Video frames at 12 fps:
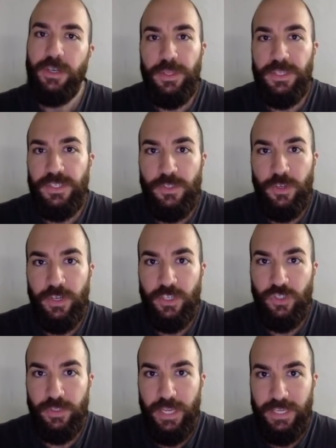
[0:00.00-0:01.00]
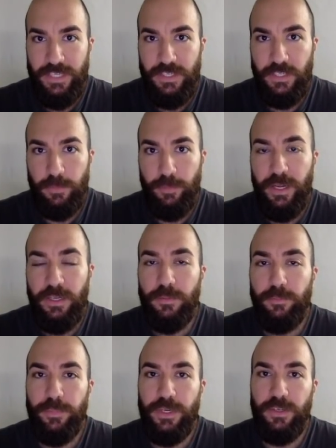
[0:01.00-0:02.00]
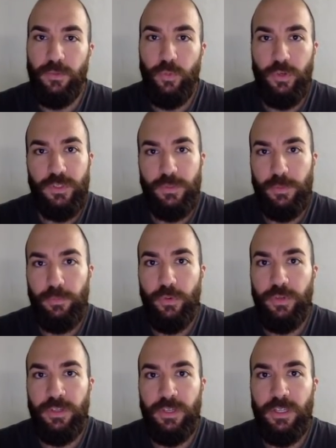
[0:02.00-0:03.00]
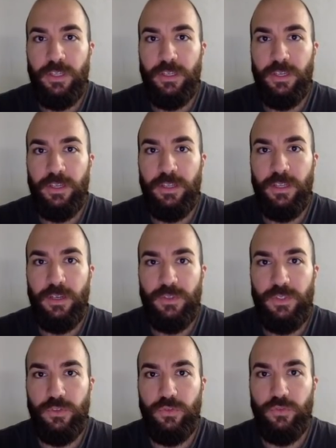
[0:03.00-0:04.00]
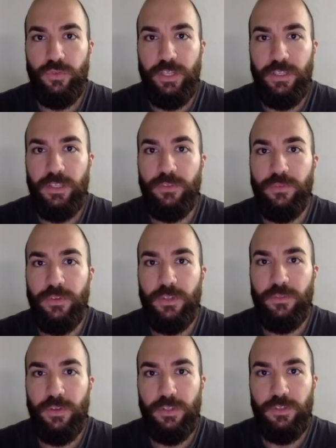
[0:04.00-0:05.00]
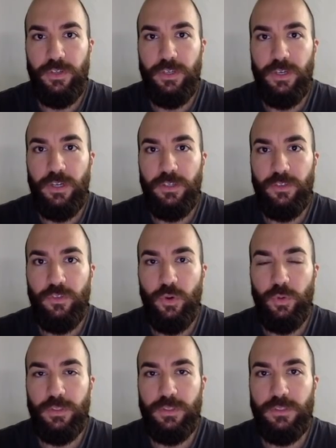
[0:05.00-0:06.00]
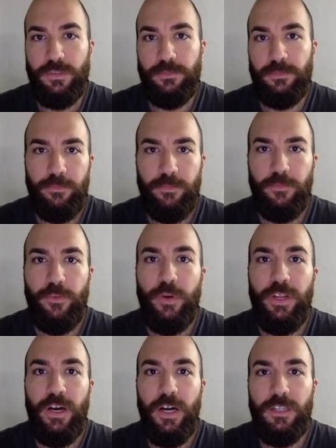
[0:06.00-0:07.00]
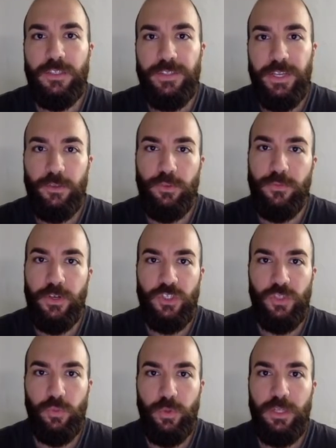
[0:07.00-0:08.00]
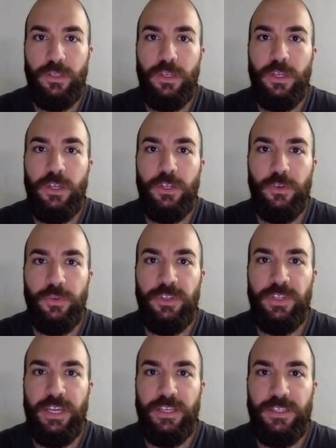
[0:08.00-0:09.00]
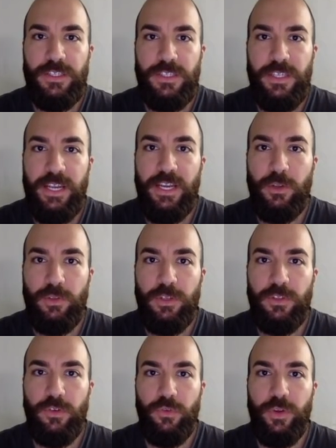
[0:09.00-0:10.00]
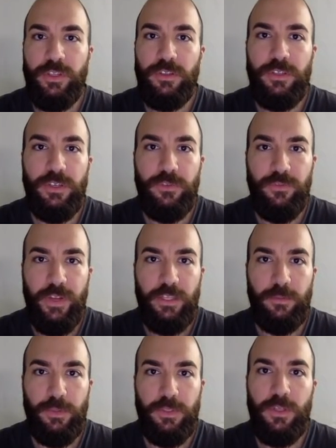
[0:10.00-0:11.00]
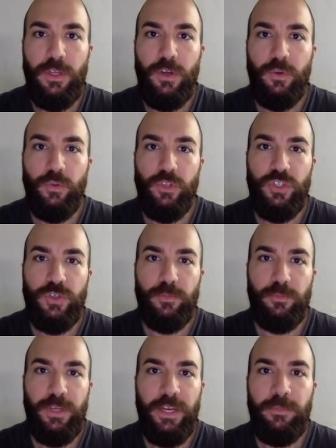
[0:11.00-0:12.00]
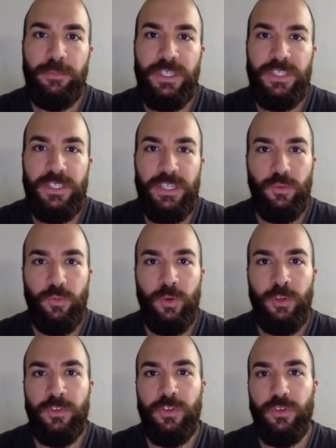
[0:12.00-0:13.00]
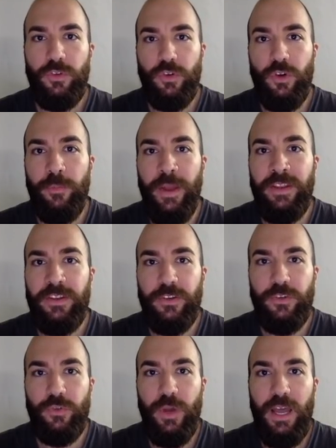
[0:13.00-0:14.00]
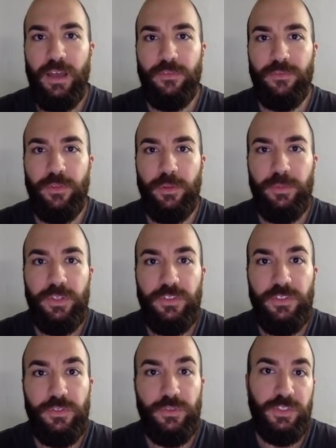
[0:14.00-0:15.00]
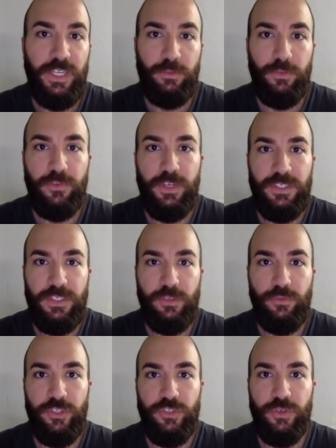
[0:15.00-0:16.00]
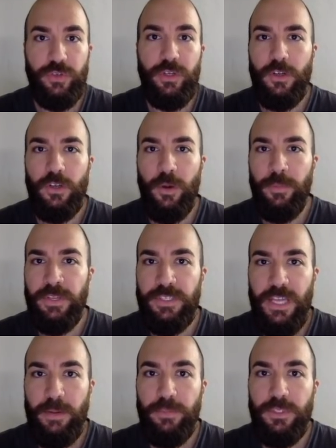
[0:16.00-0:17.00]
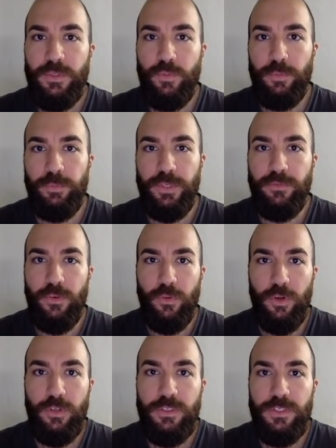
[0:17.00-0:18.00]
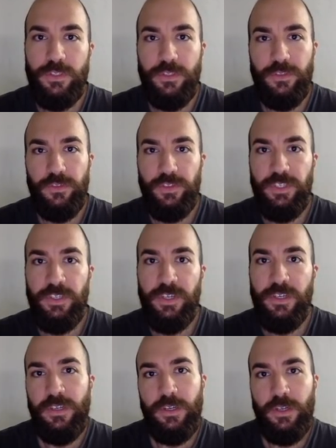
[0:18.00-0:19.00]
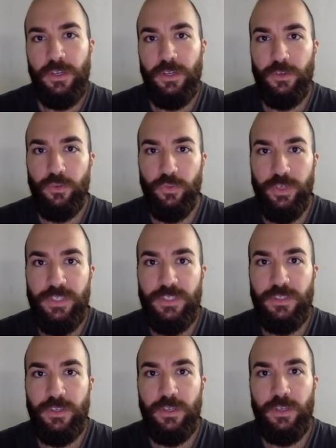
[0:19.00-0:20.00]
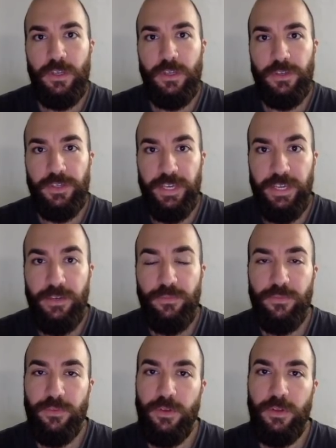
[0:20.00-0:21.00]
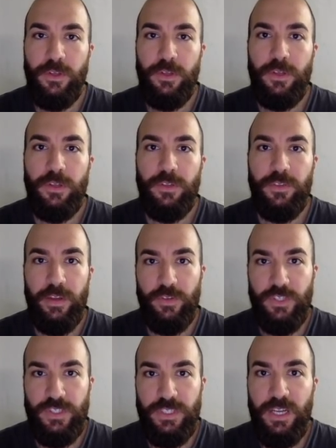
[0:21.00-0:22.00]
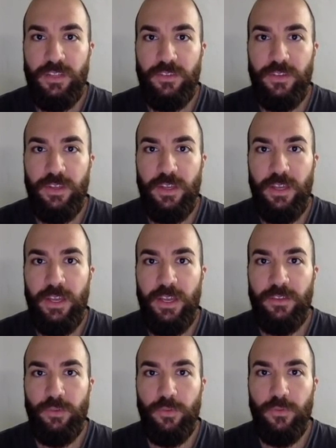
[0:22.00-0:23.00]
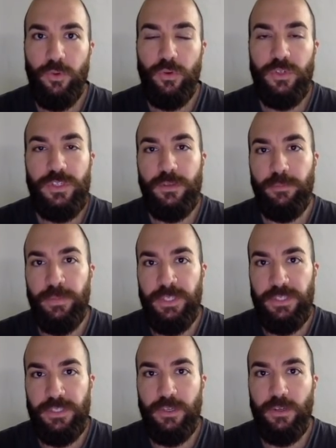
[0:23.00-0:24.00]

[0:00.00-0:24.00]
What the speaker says: This is not actually a single pile, but it works with Protean Hulk and allows you to create infinite Felidar Guardian tokens. For a Hulk deck to function well, you need a sack outlet readily available, which kinda means that you want your commander to have the ability to sacrifice a creature. Common examples would be Varolz, Dina, Grist, Gave, Tevesh Zad, and of course Minsk.